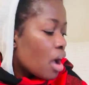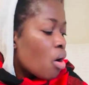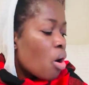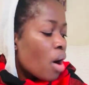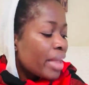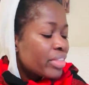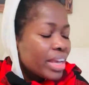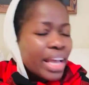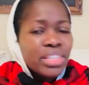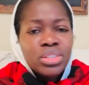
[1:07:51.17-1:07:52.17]
Oh, I
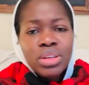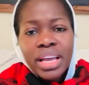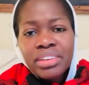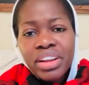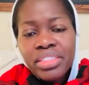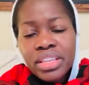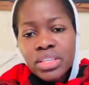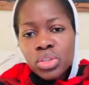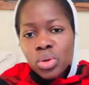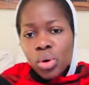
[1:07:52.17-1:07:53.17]
think I read
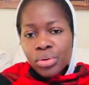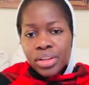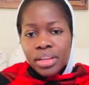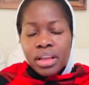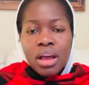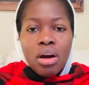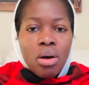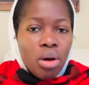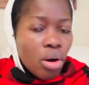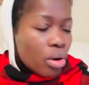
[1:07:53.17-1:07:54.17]
this story.
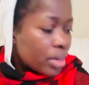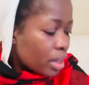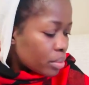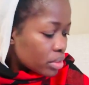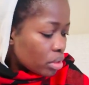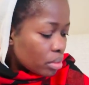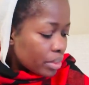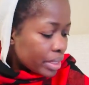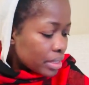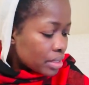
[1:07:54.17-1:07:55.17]
Oh, now it's all
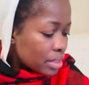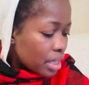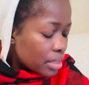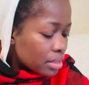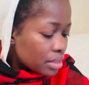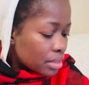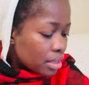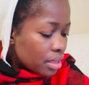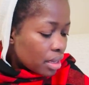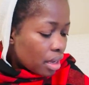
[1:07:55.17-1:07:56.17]
making sense.
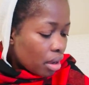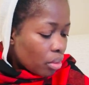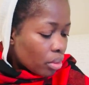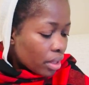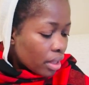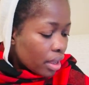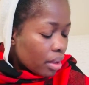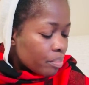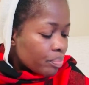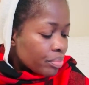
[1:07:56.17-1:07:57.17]

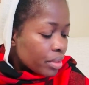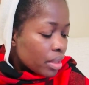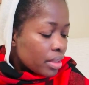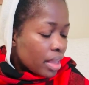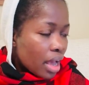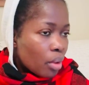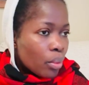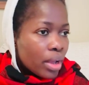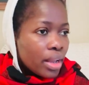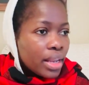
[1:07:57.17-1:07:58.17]
Okay. Yeah,
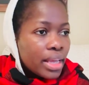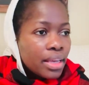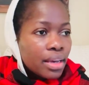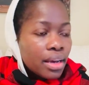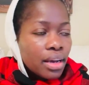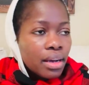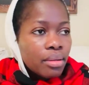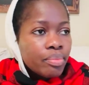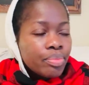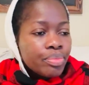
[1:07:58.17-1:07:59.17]
where like
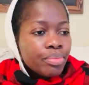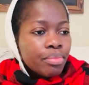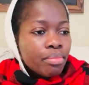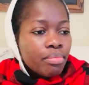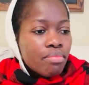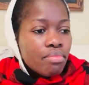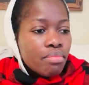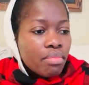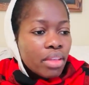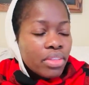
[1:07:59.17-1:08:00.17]
they
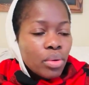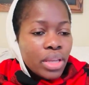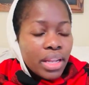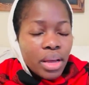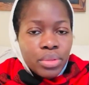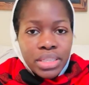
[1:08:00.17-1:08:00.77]
would allow the